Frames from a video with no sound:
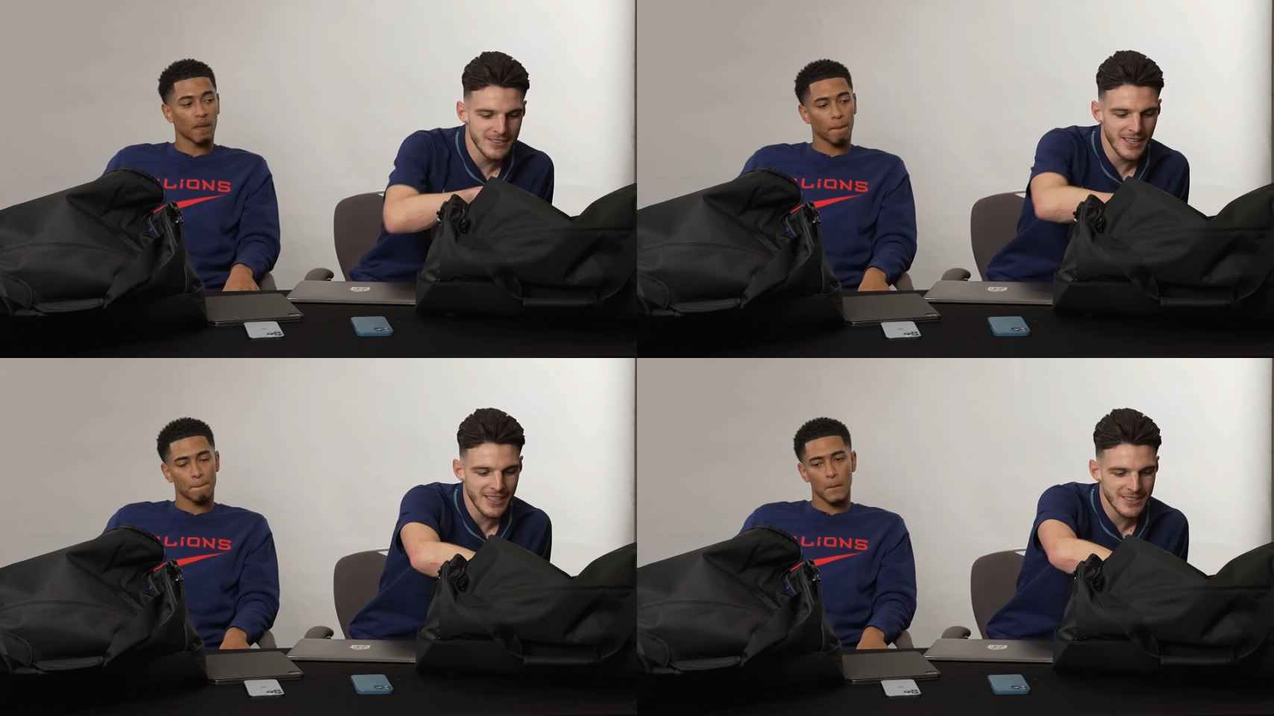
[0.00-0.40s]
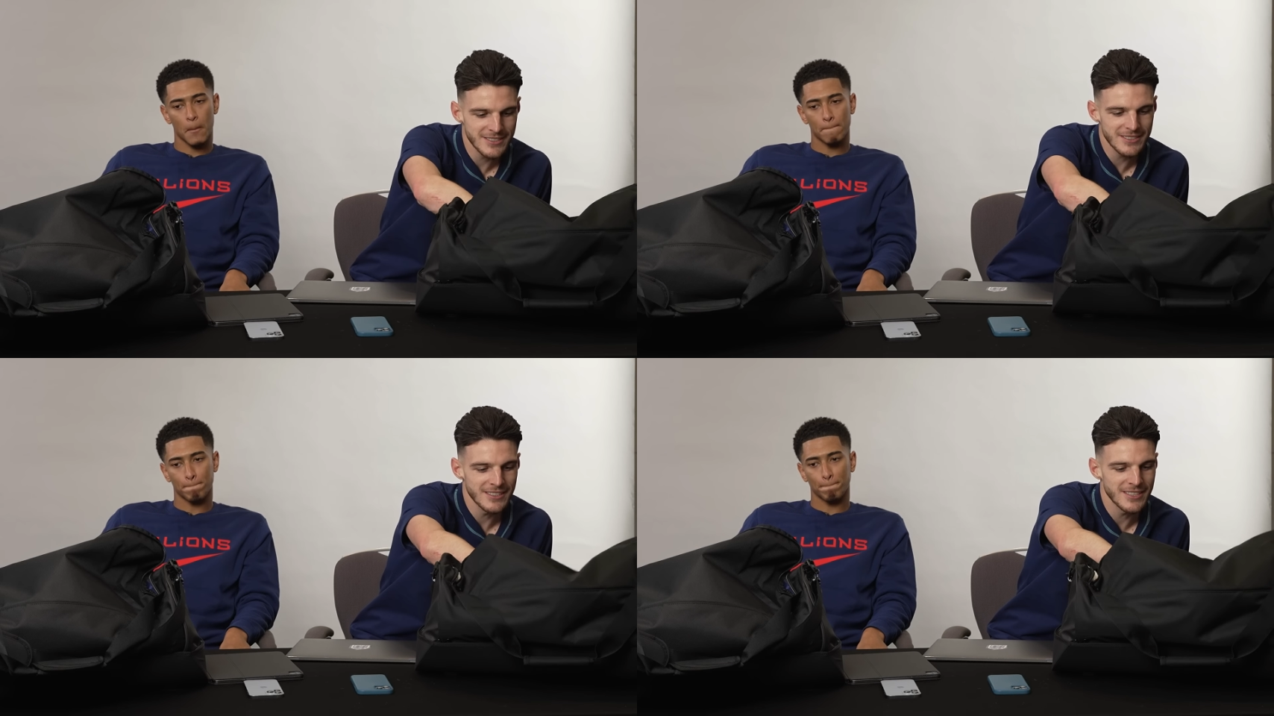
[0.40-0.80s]

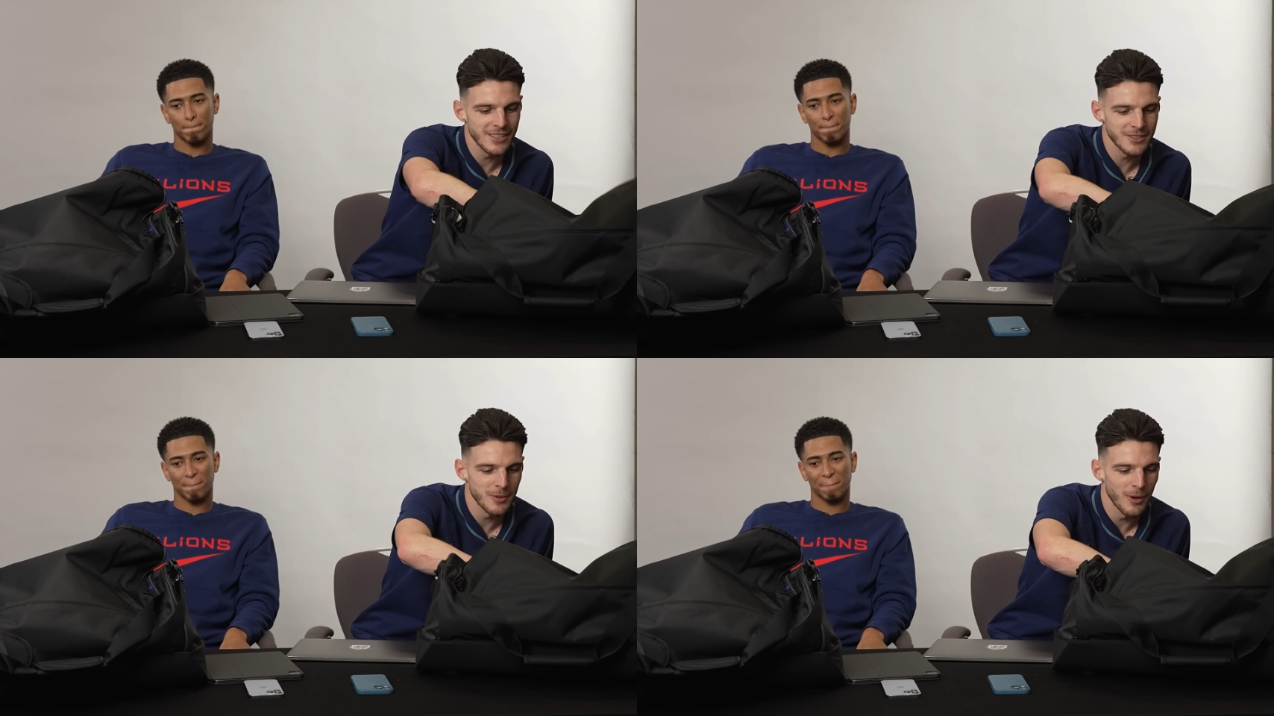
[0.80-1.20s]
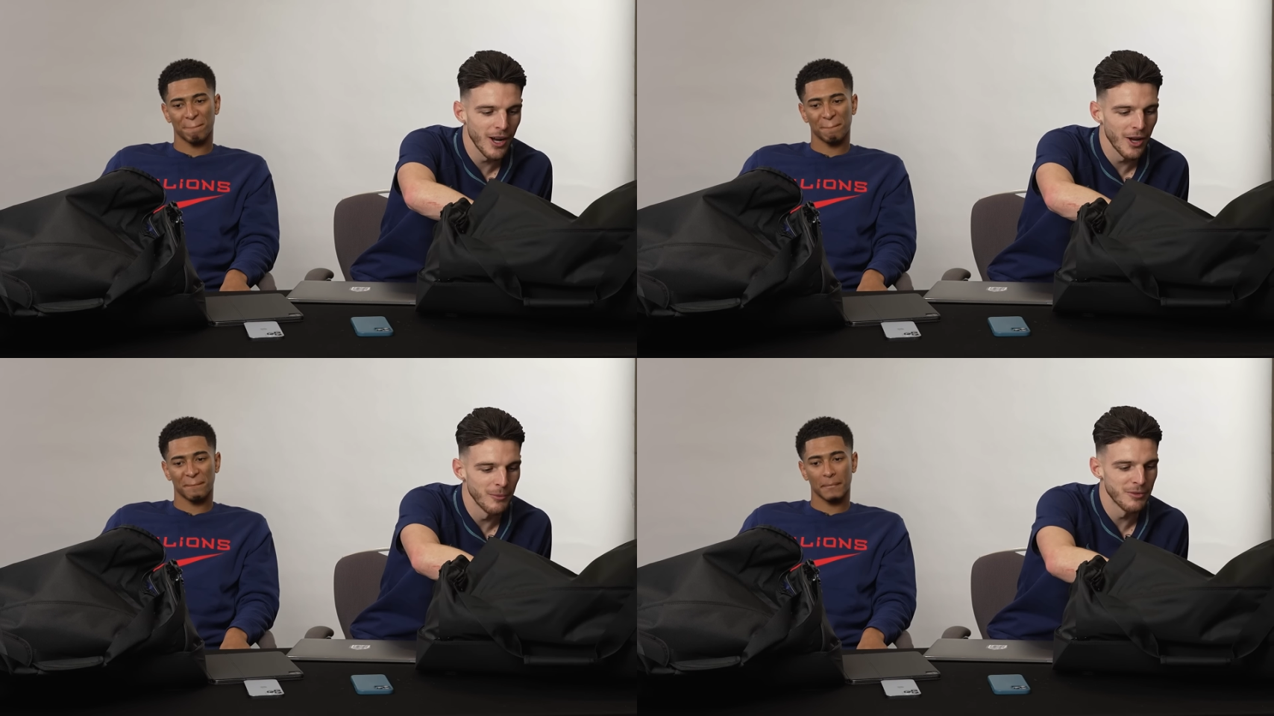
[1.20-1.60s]
Speaker 1: Next essential
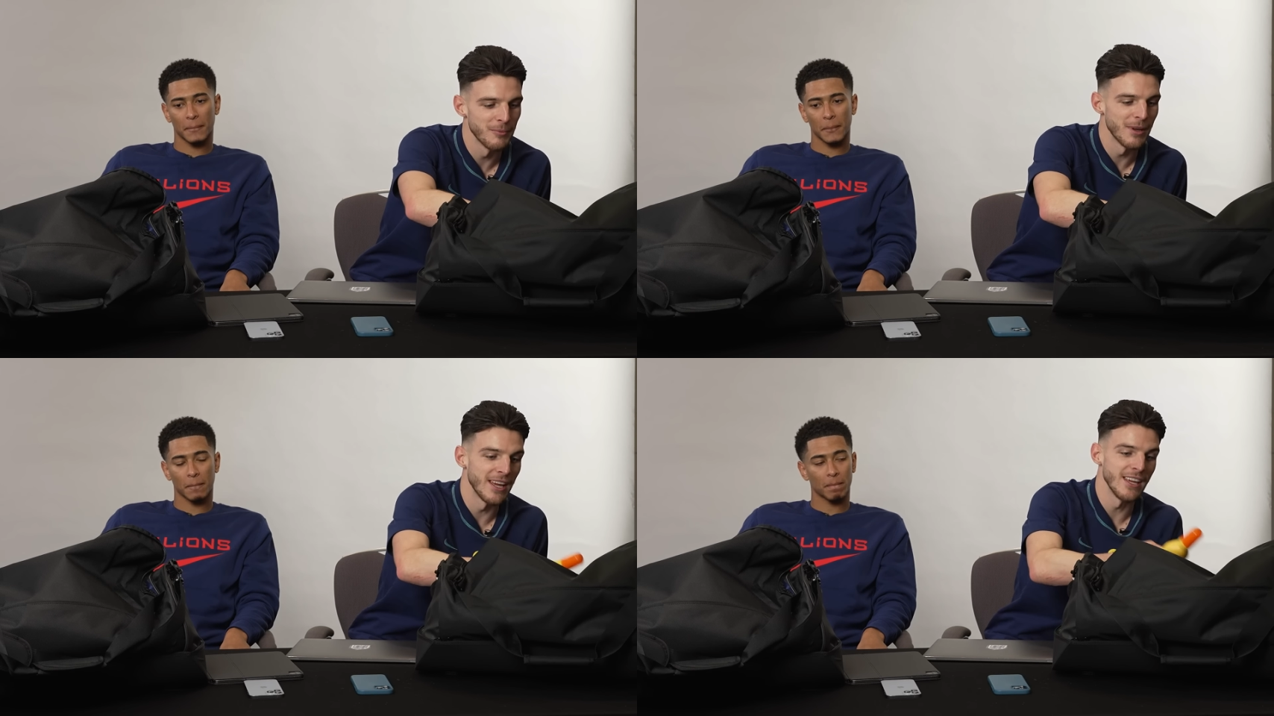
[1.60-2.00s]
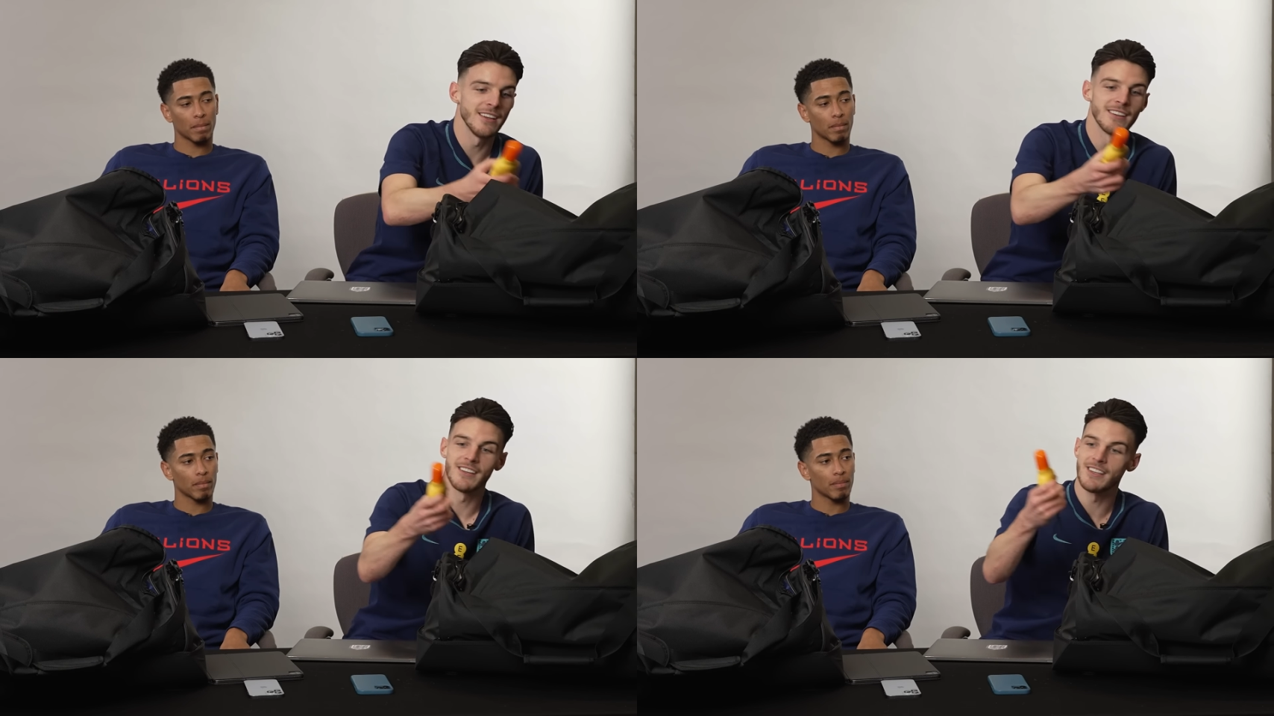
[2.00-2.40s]
item for
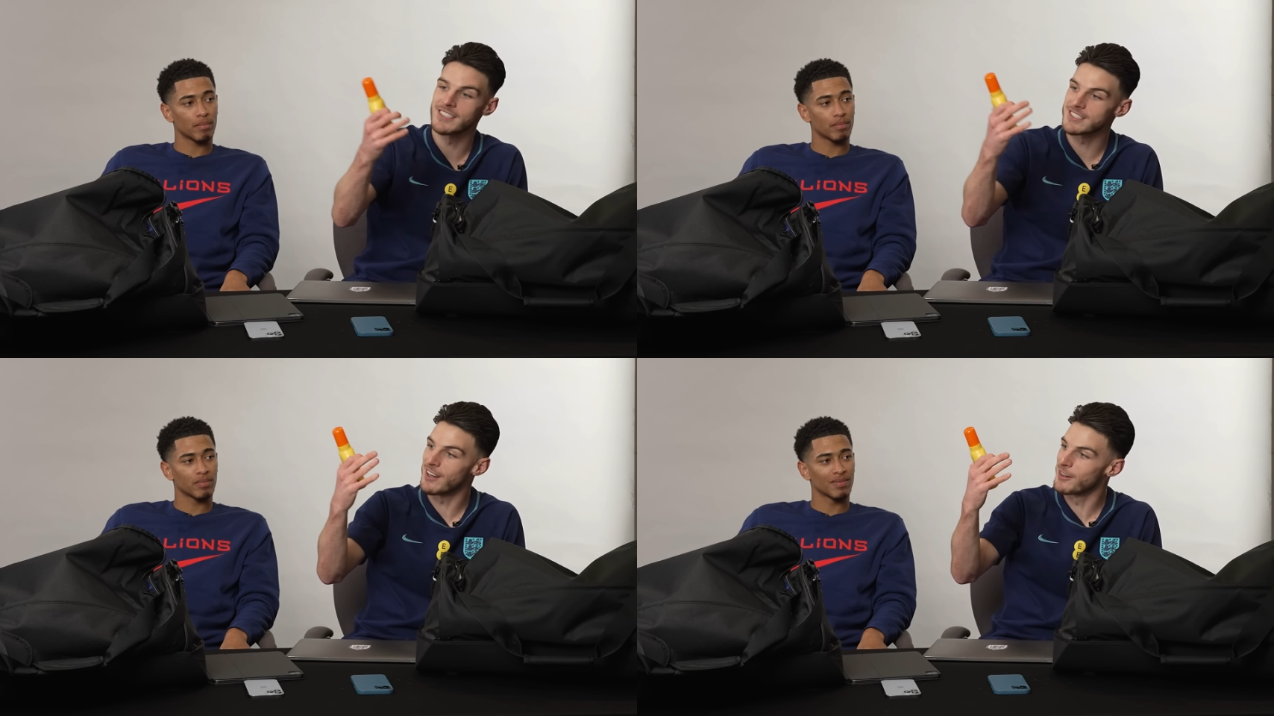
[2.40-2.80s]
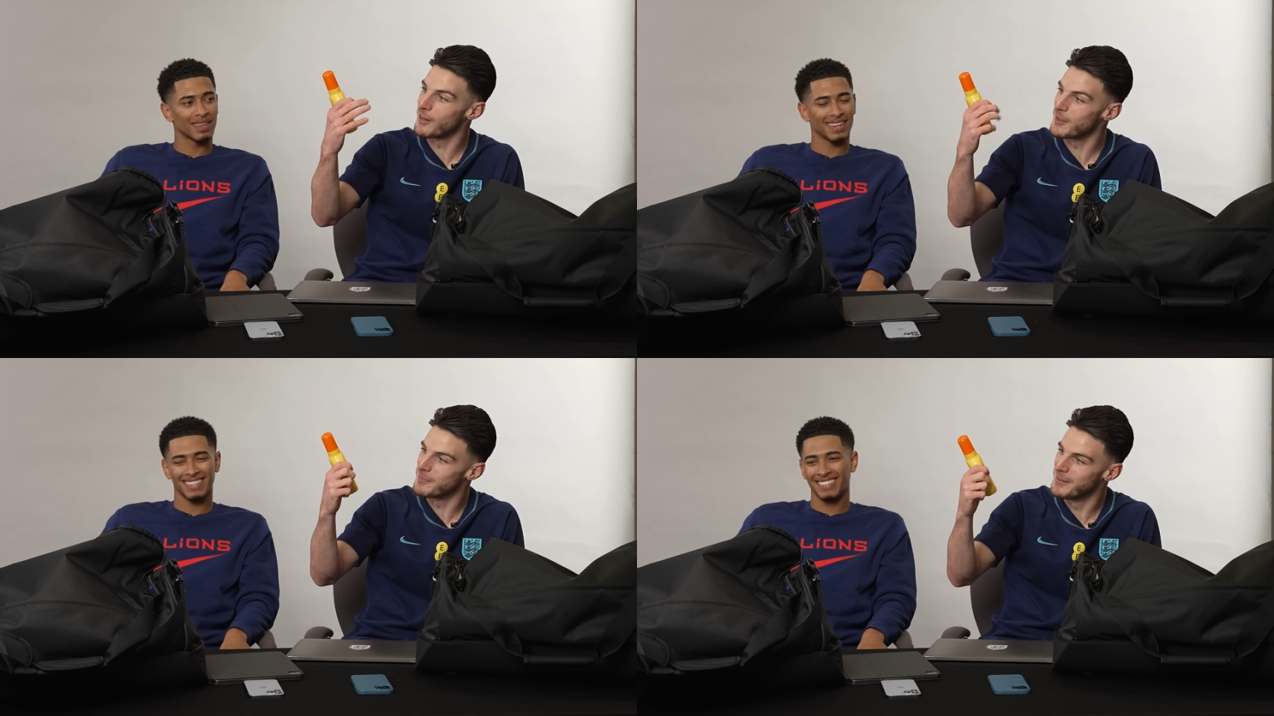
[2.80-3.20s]
me is sun
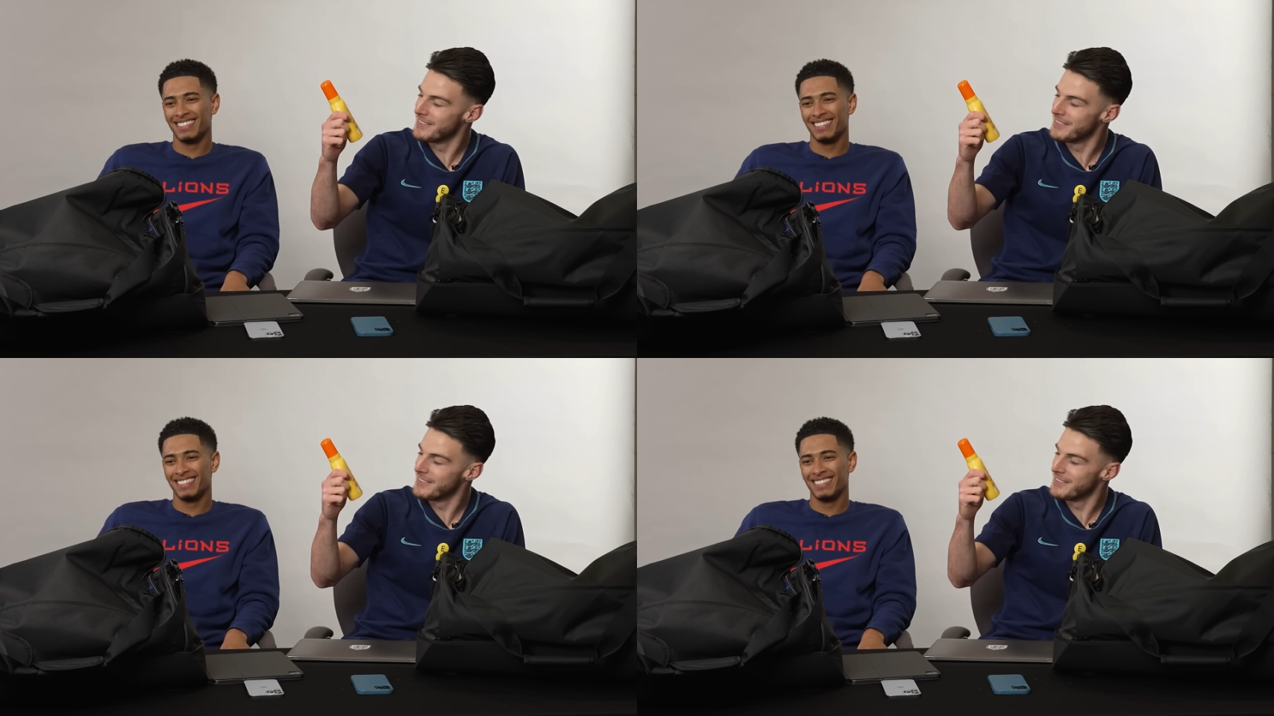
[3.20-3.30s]
cream.